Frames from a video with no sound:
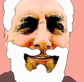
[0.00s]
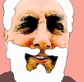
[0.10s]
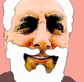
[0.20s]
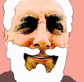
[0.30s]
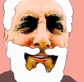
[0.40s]

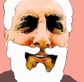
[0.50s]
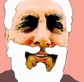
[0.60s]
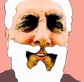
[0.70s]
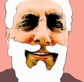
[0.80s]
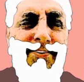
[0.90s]
Your
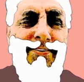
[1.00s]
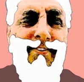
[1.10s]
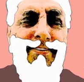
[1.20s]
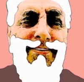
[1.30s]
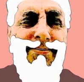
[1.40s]

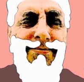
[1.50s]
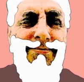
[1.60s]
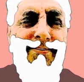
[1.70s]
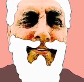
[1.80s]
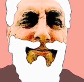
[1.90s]
physician
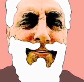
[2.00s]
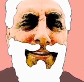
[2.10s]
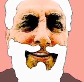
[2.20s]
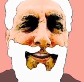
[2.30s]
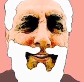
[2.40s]
would
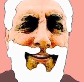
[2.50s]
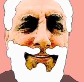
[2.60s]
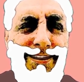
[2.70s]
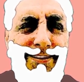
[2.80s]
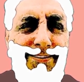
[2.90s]
tell
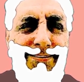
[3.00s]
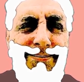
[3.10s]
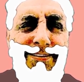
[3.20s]
you that